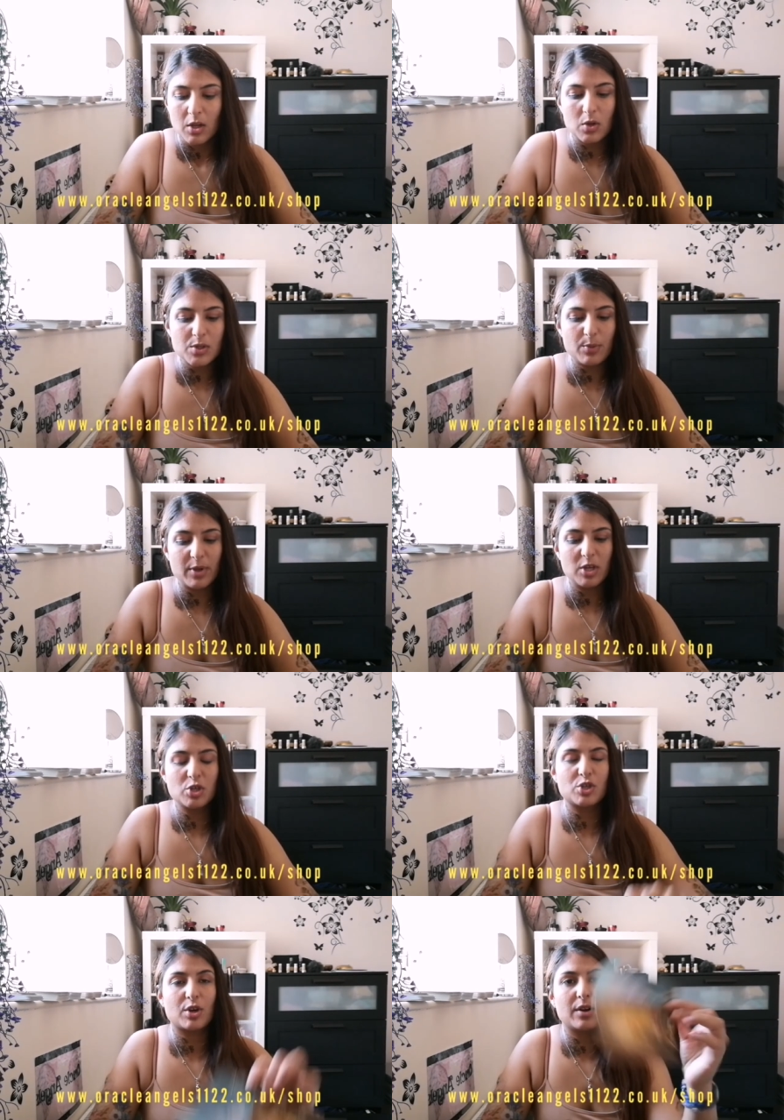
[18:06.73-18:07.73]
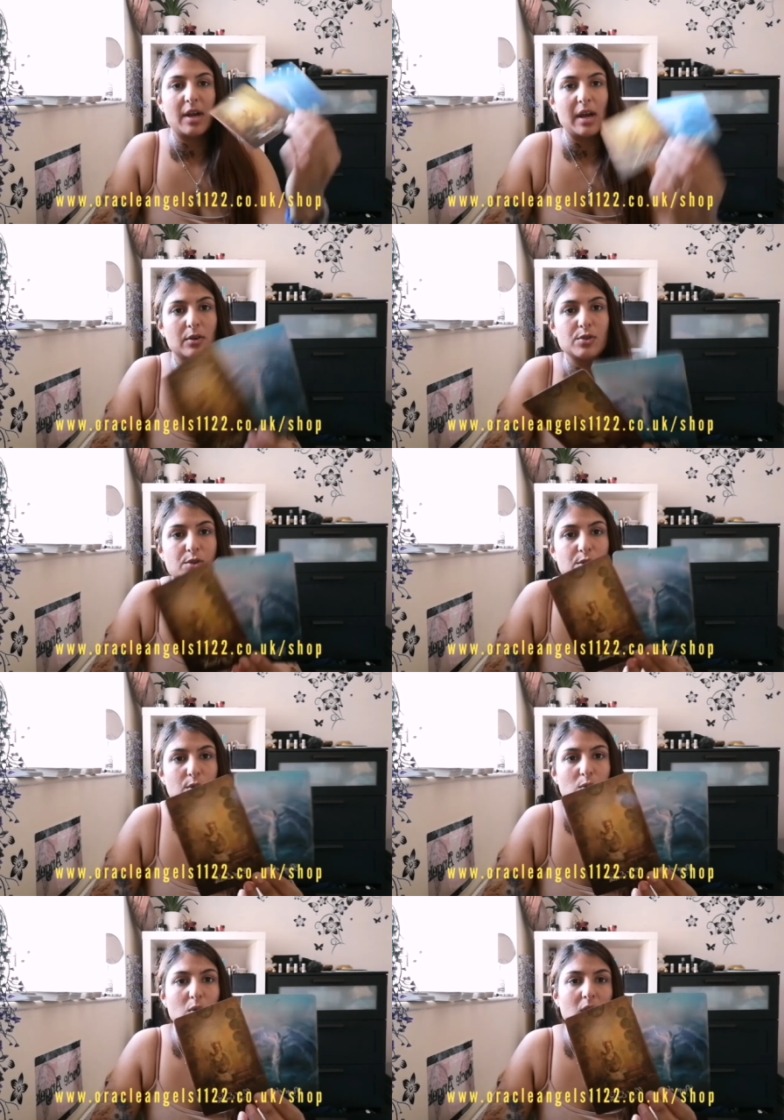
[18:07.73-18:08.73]
You're also being shown how
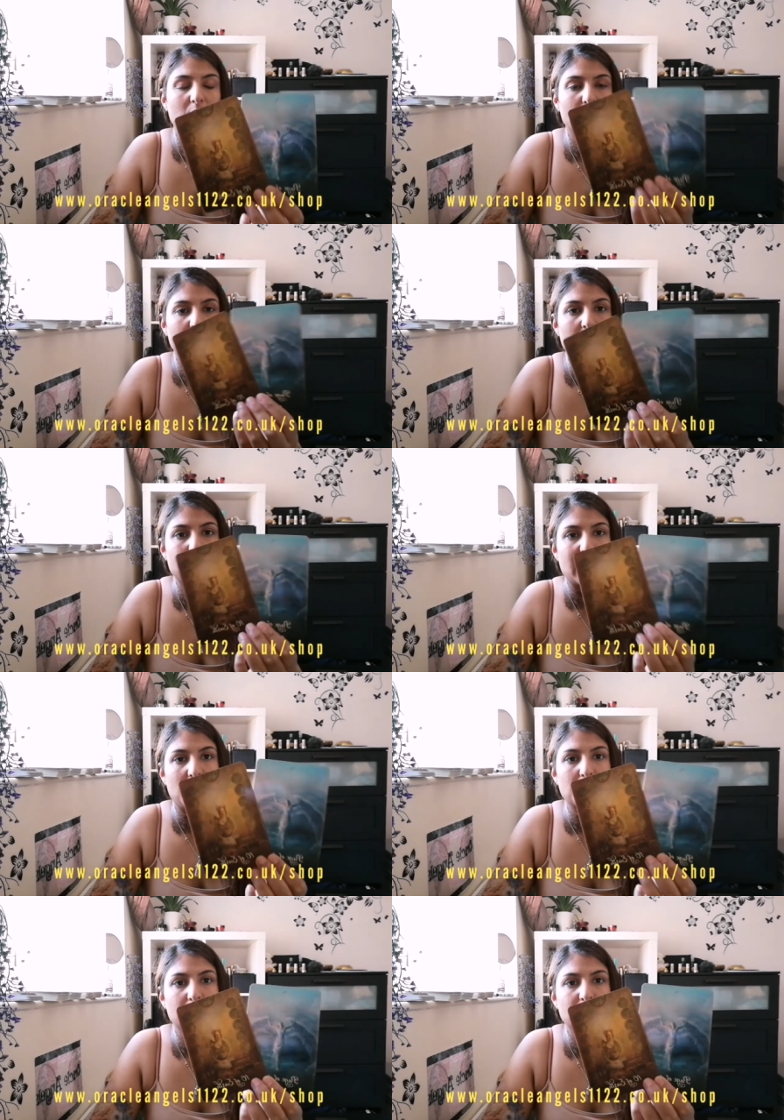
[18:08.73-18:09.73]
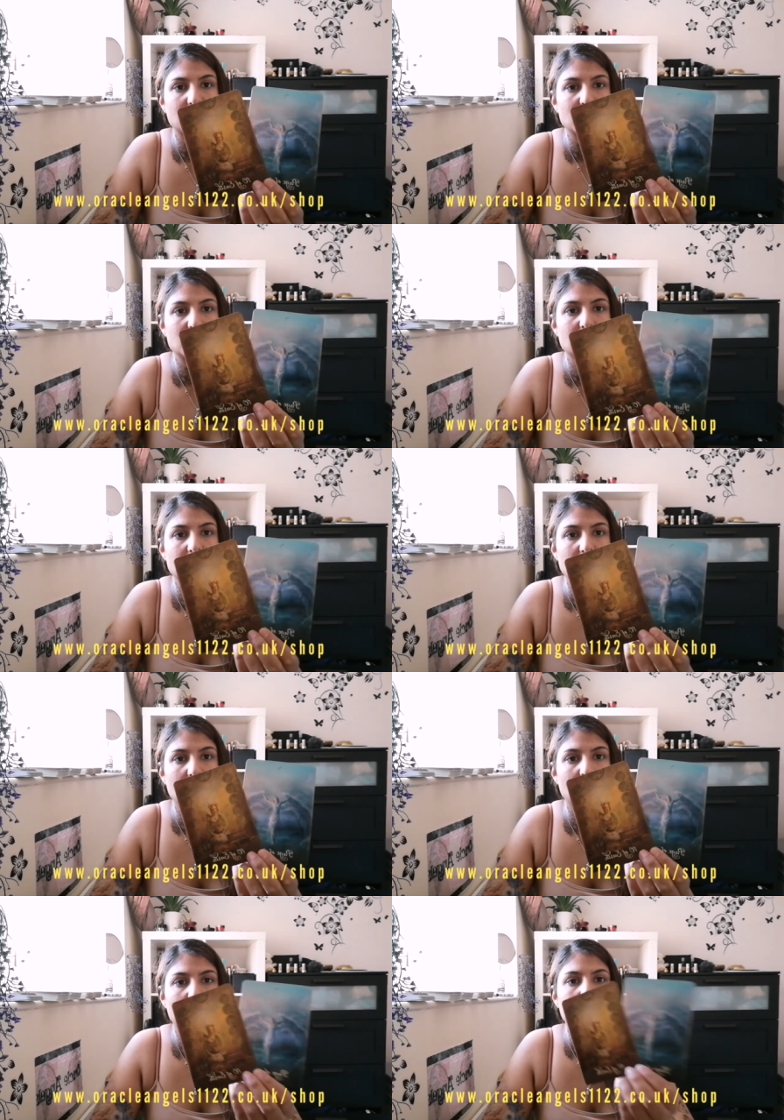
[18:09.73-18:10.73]
to uh, come out of this
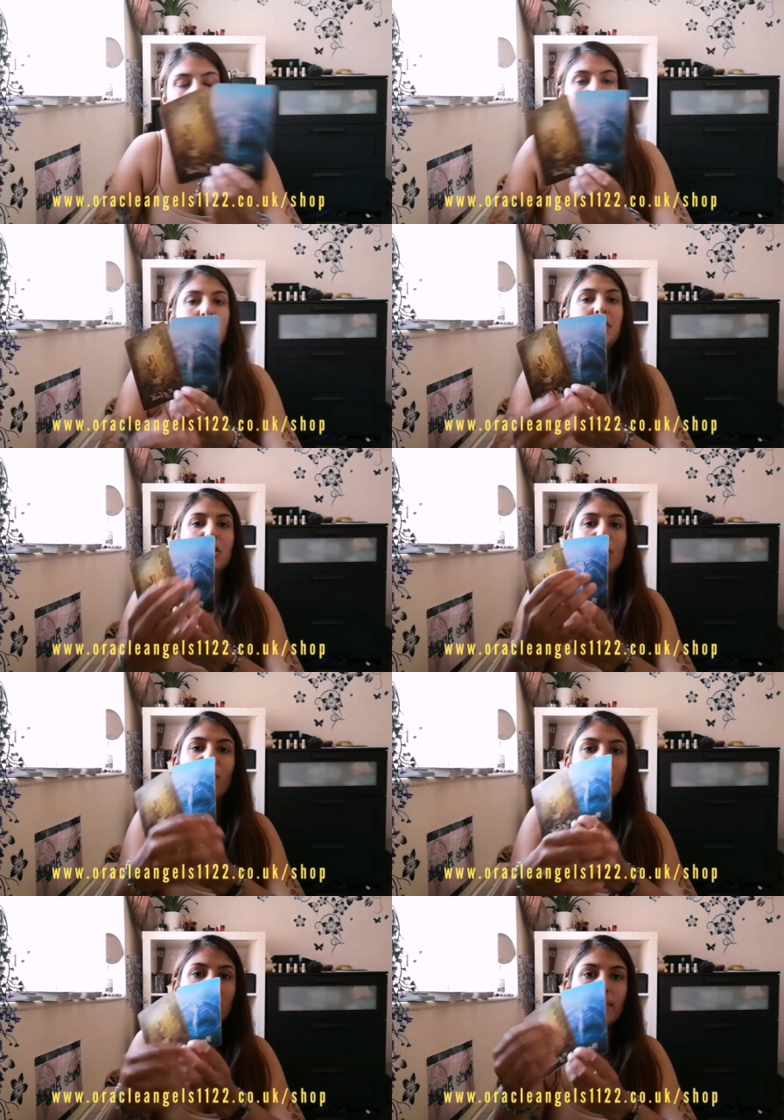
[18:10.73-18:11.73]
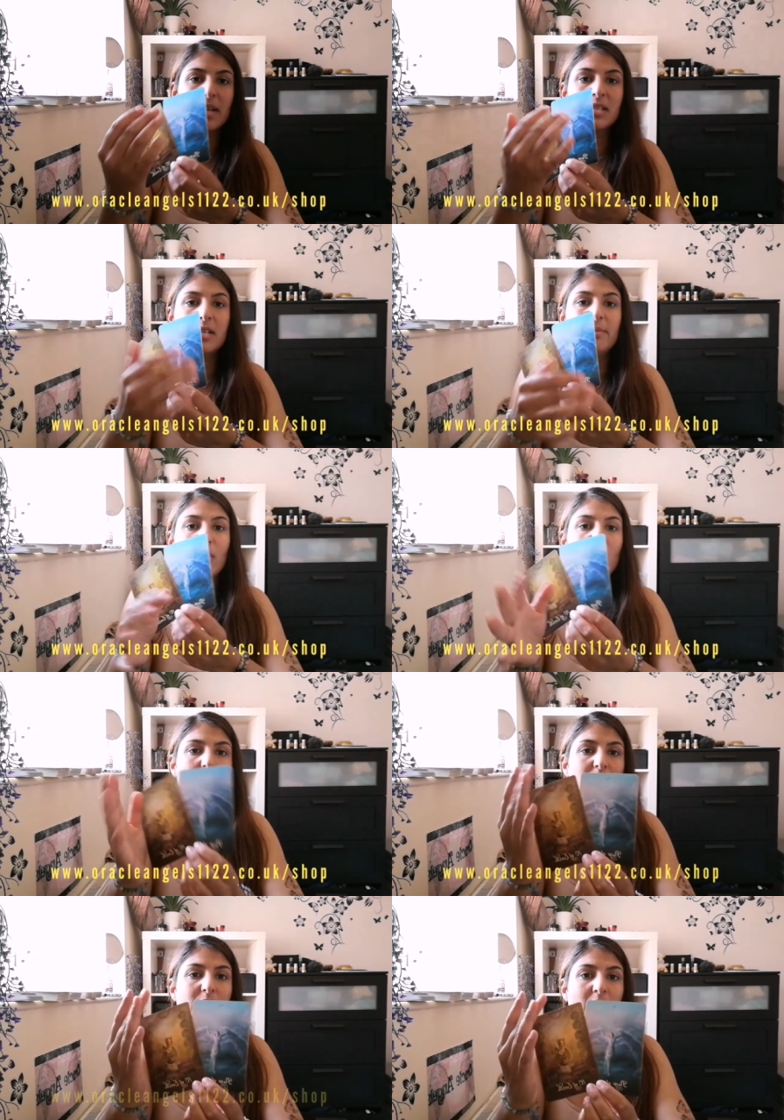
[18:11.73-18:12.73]
um, energy of being mentally
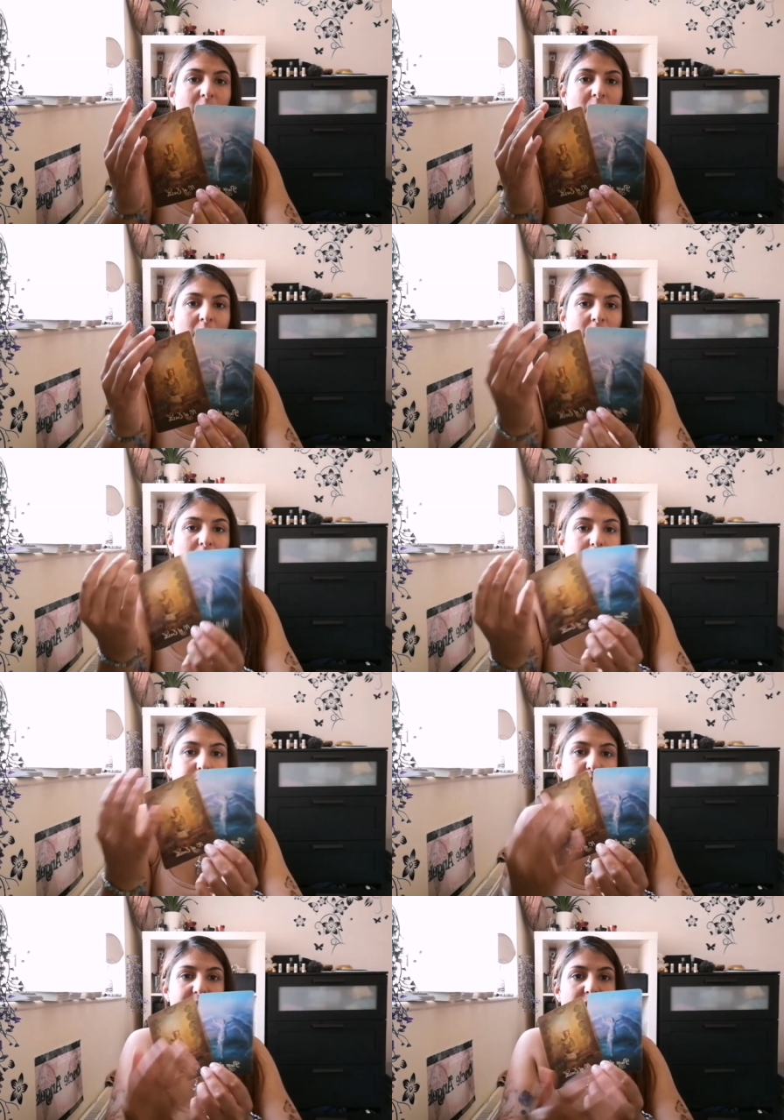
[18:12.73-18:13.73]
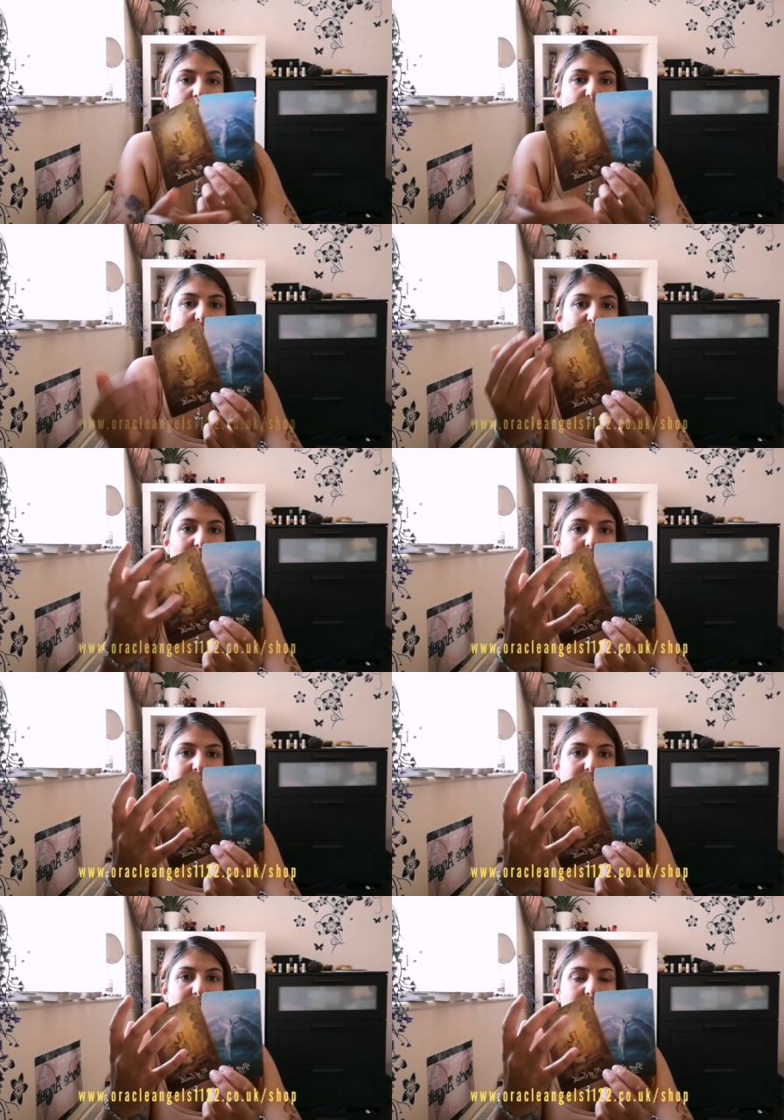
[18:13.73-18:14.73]
blocked, you know, to gain some
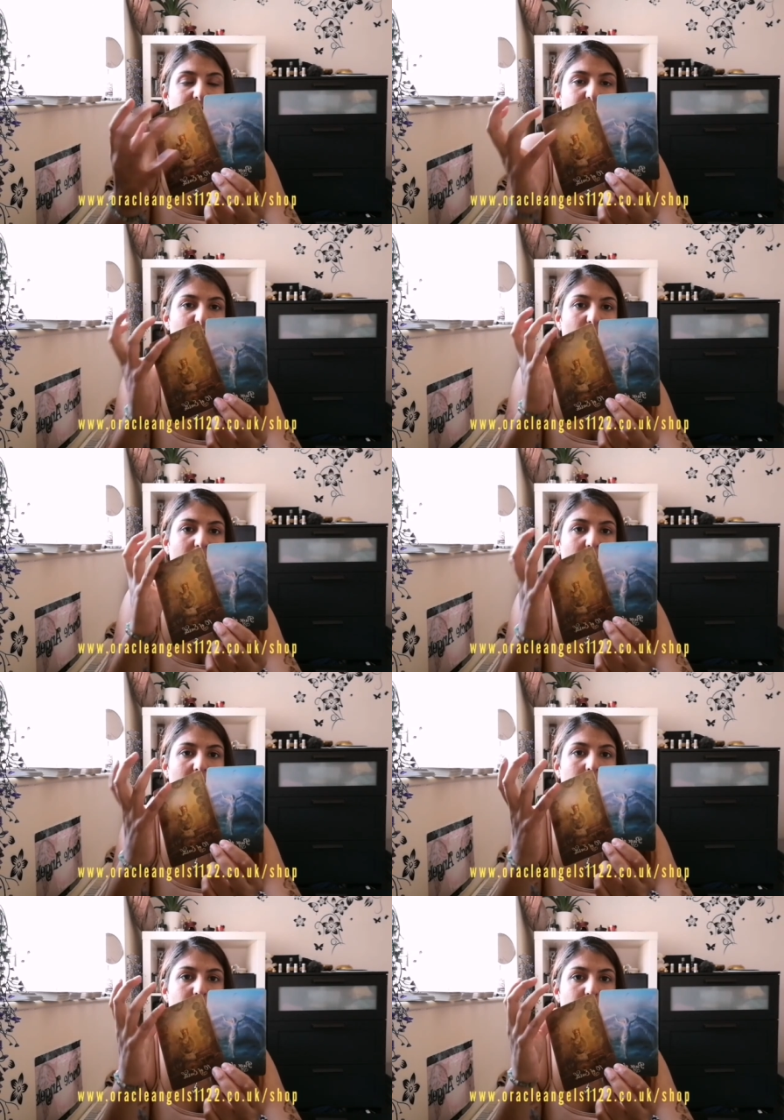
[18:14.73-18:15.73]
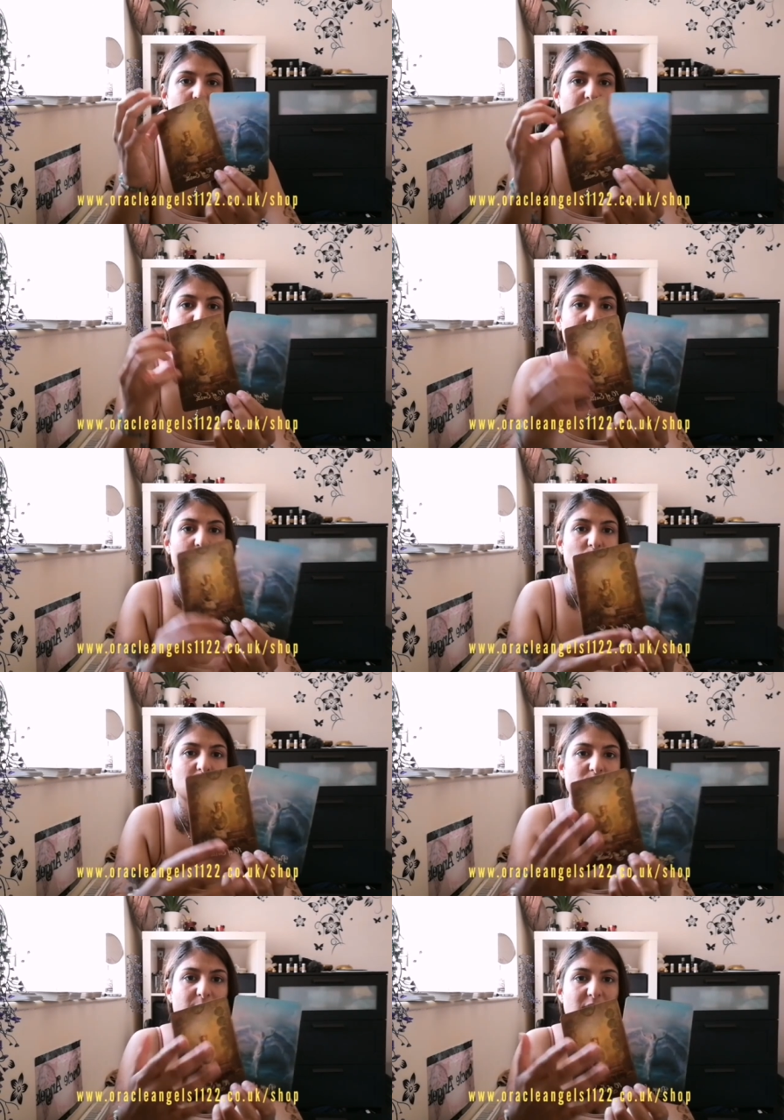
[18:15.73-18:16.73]
clarity, especially when it comes to your financial
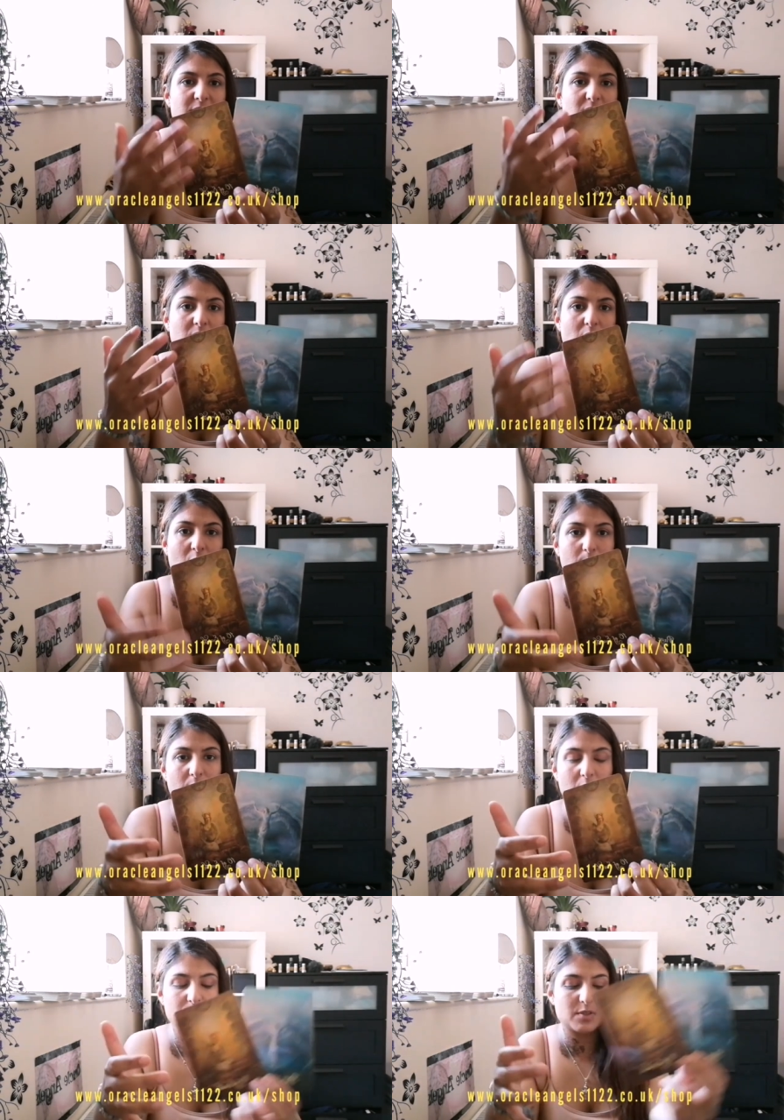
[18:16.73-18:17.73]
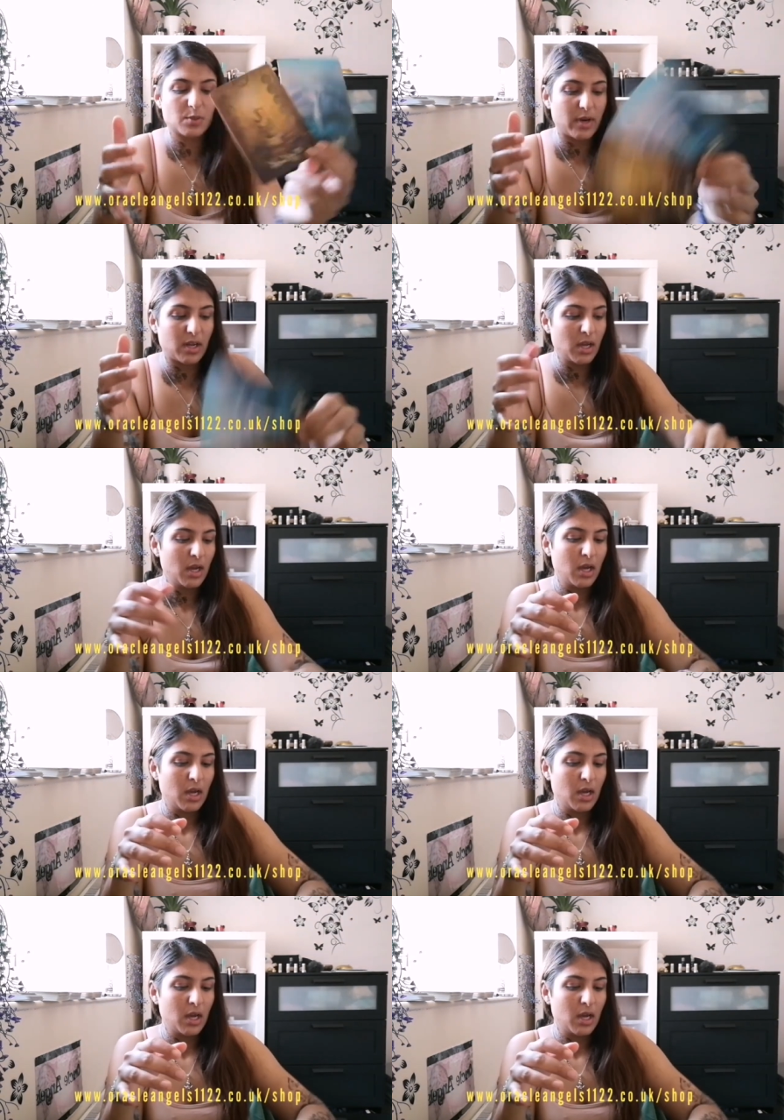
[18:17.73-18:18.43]
stability, home life as well,